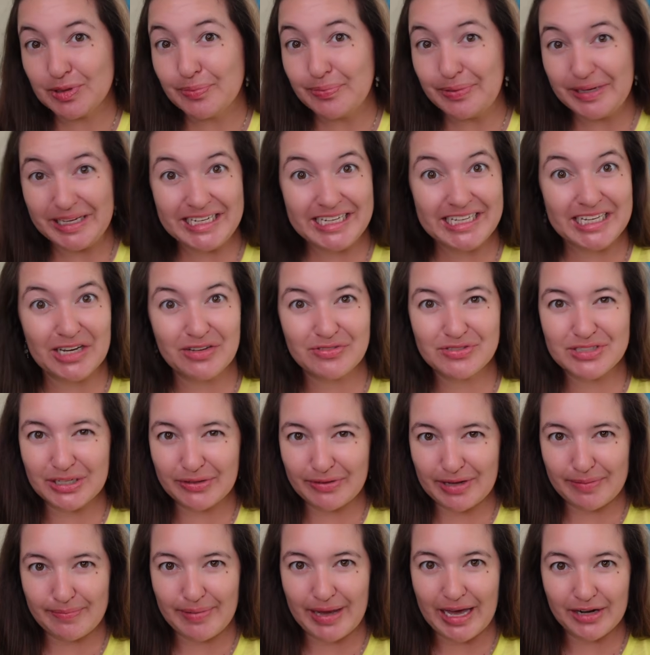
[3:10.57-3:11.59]
PDF
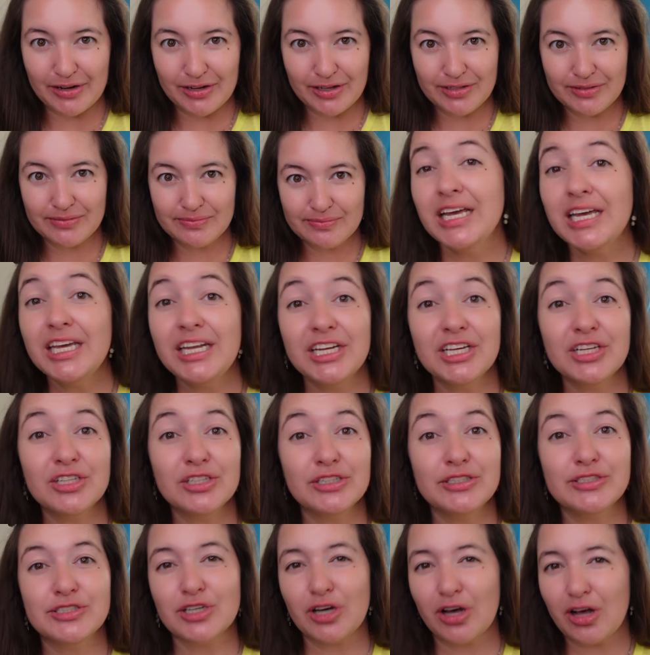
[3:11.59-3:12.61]
sewing pattern. It
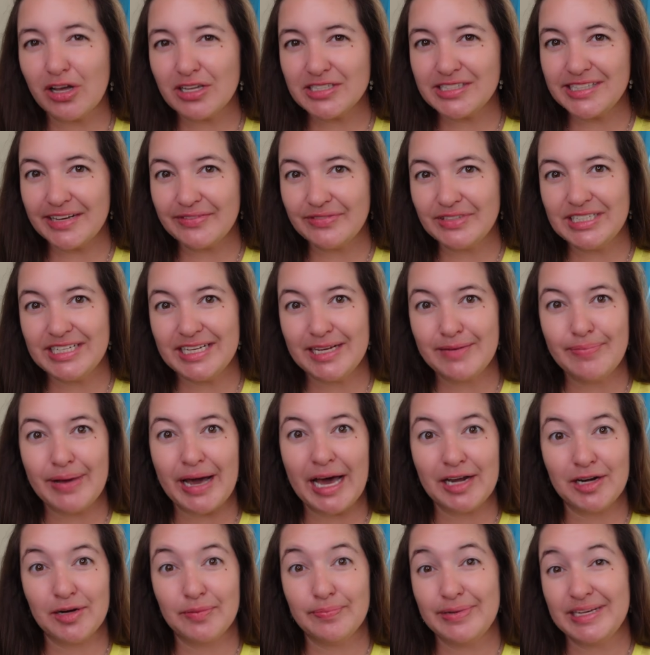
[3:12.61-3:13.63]
includes all 17
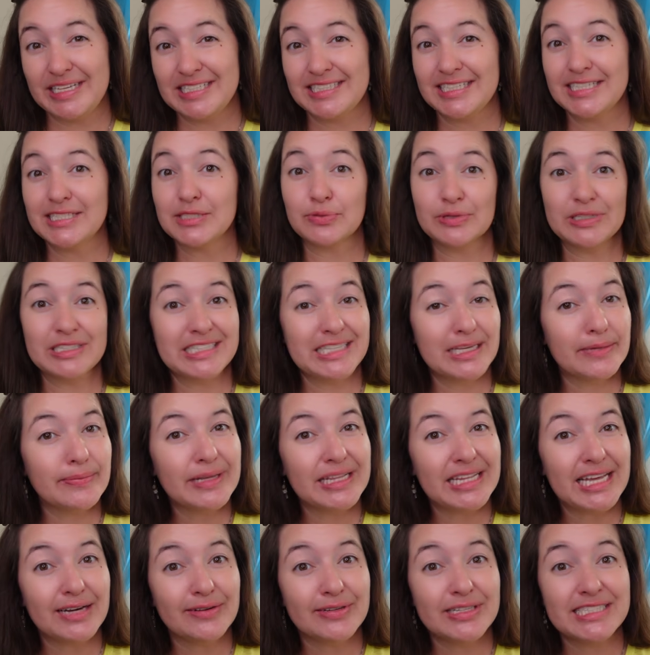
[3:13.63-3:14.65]
pattern pieces with seam
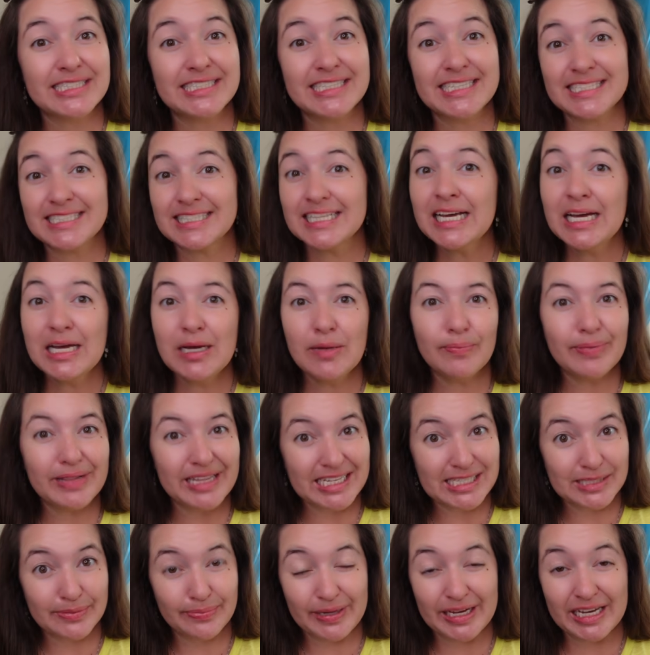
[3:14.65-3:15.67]
allowances,
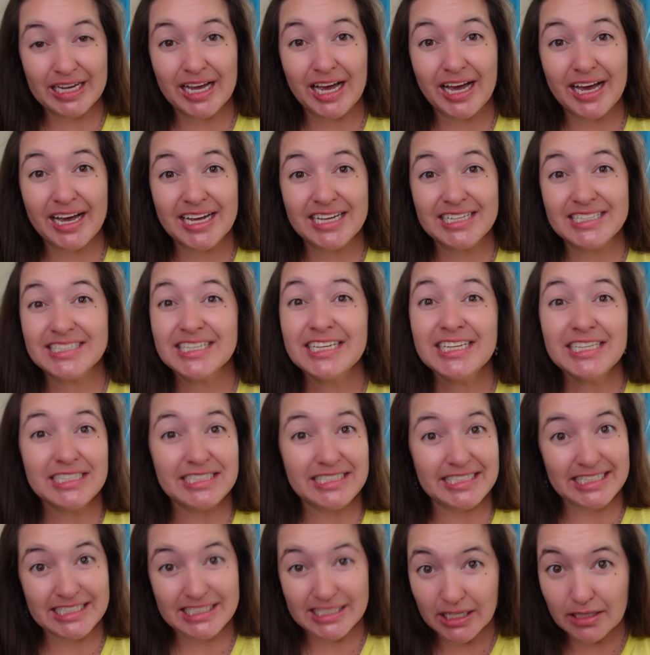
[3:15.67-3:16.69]
placement guides,
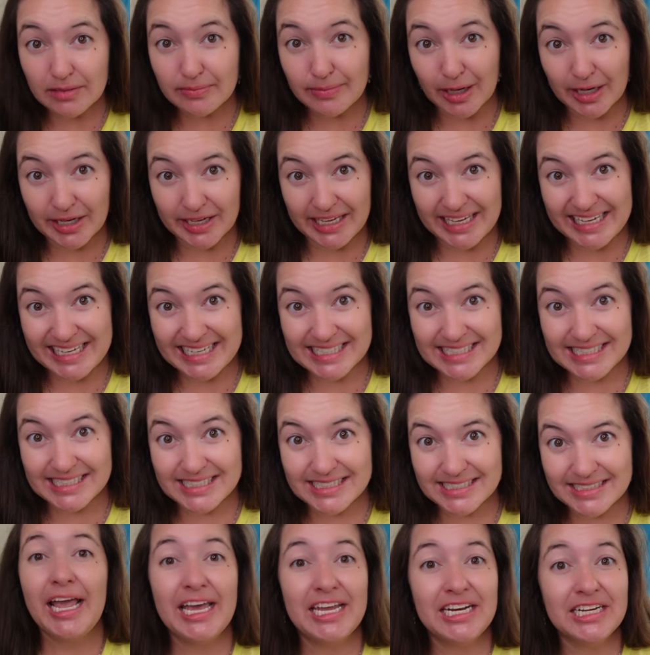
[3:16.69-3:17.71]
detailed markings,
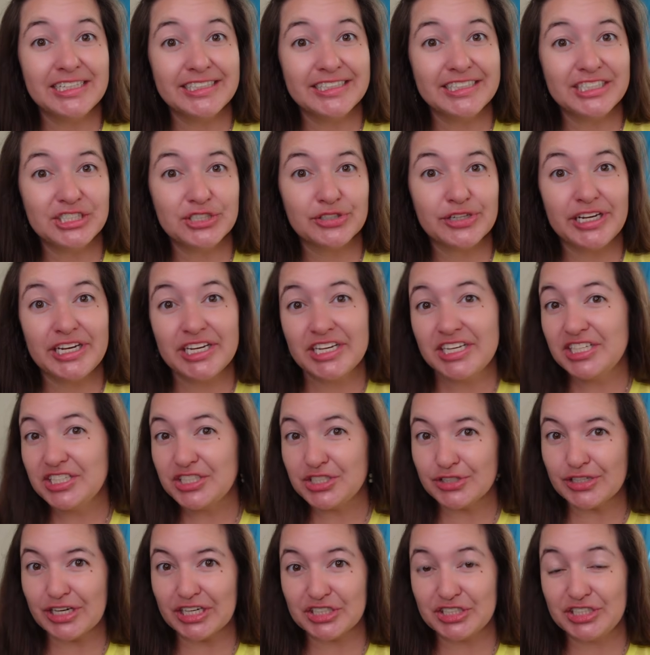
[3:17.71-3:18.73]
and illustrated
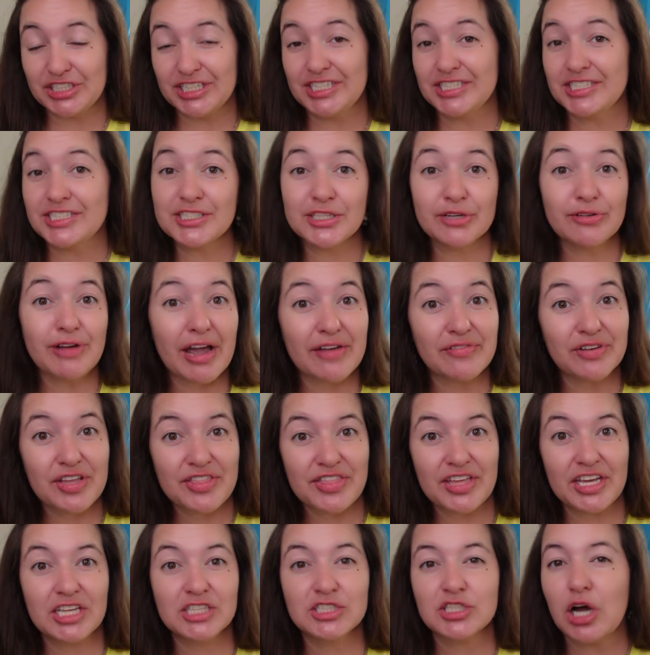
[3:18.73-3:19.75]
instructions so
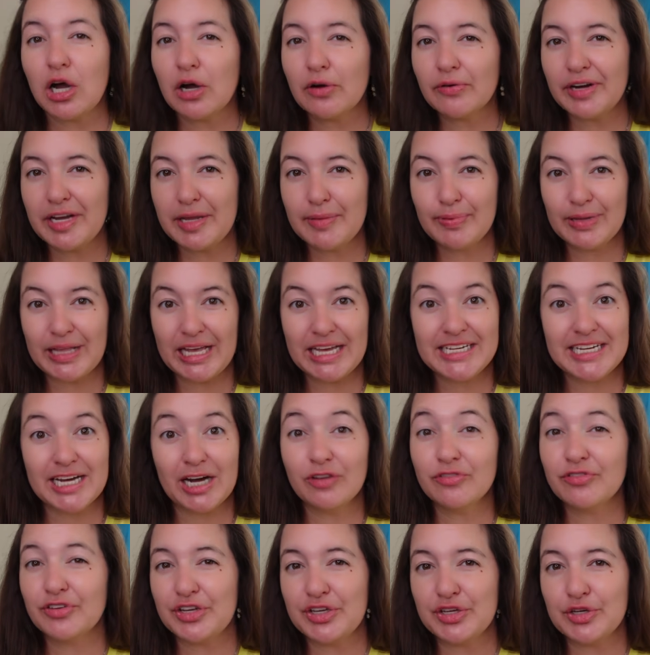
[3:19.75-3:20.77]
everything is already planned out
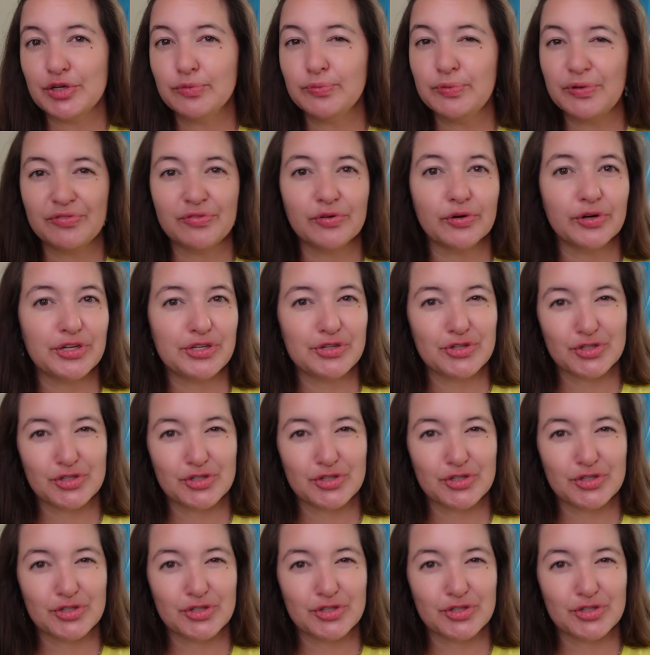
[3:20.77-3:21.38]
for you before you